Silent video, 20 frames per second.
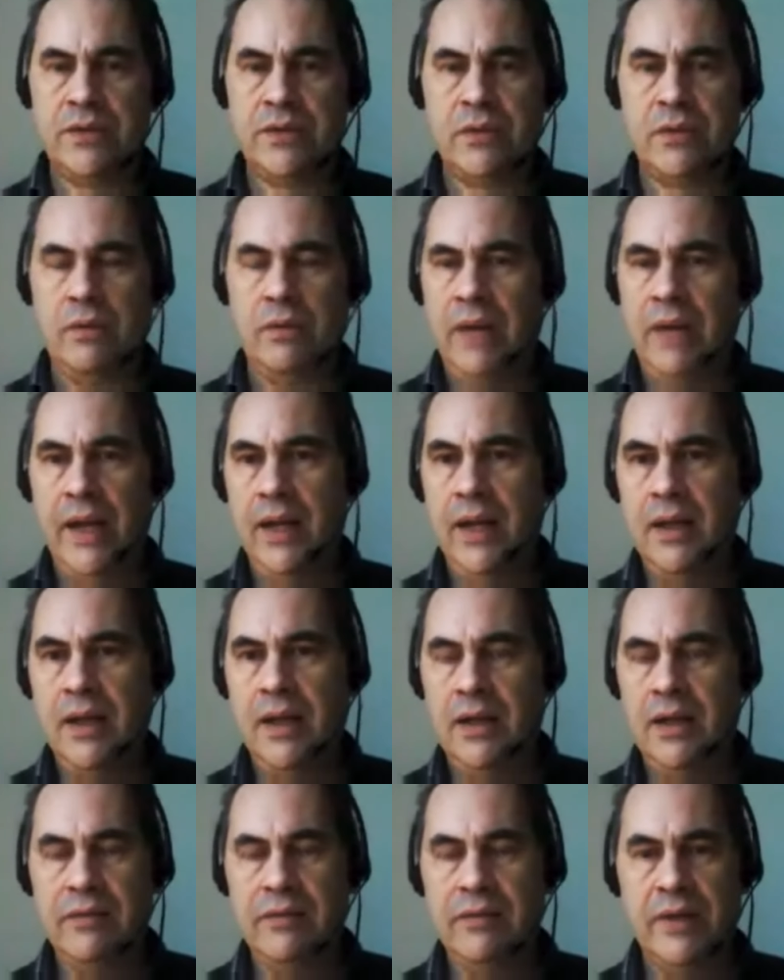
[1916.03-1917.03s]
or any
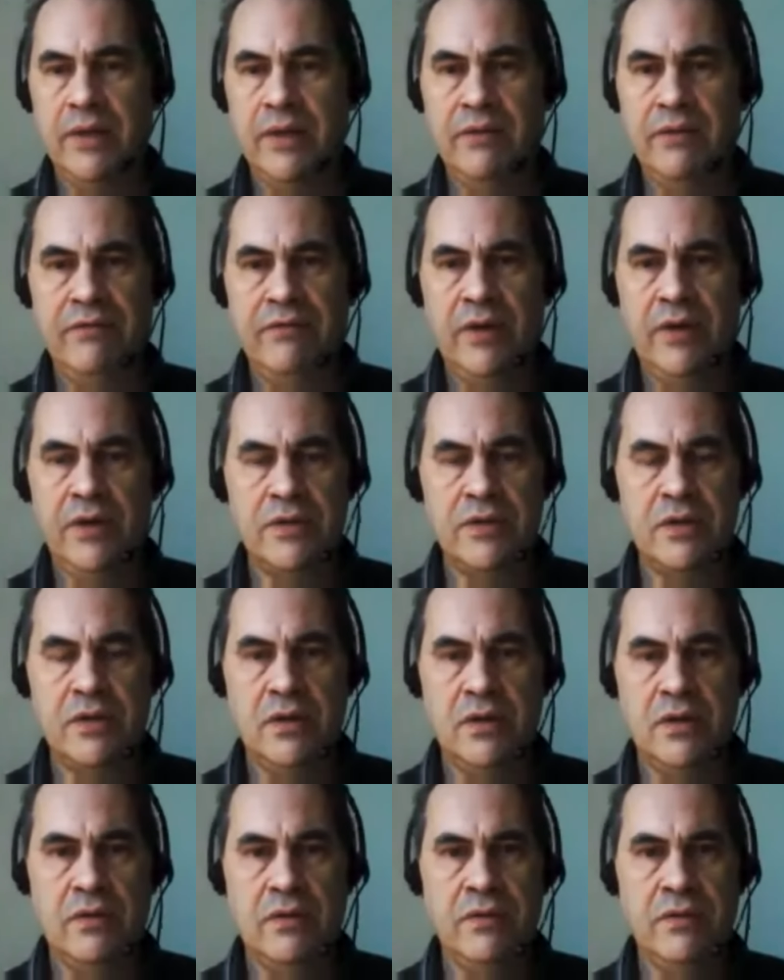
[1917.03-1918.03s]
kind of other version
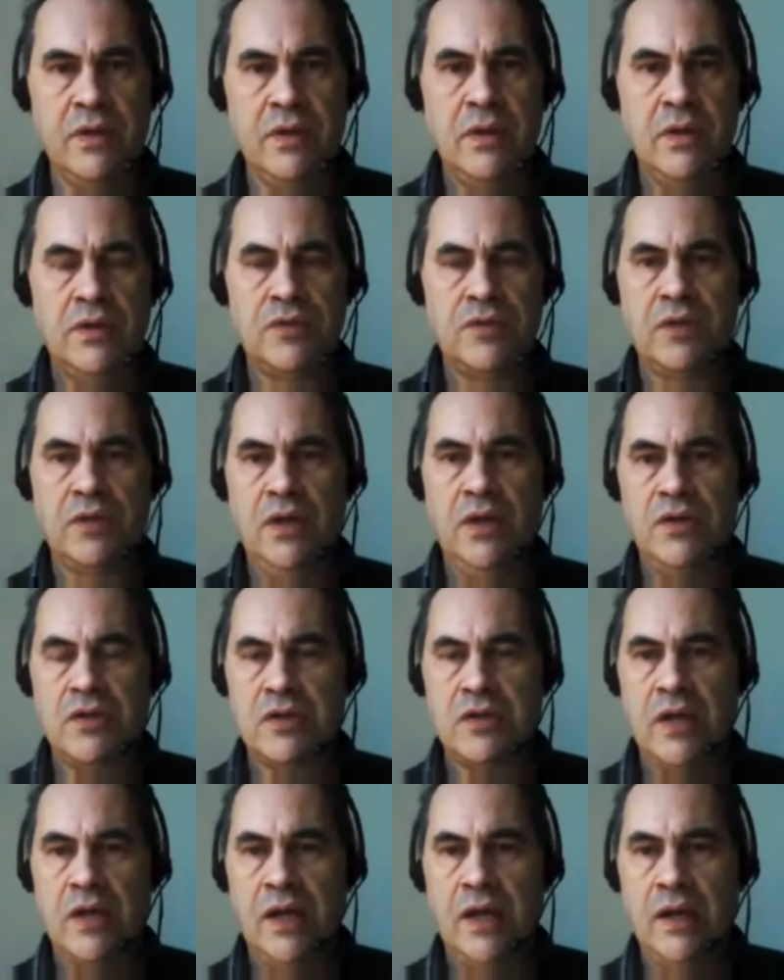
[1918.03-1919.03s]
of strange
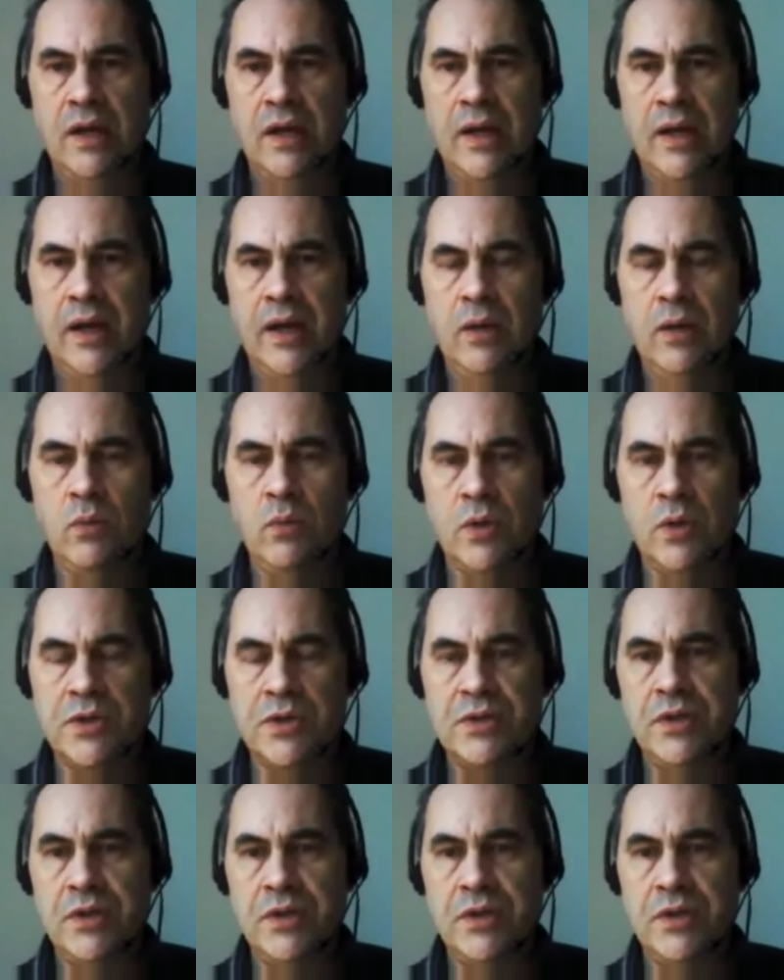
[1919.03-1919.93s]
sideline watching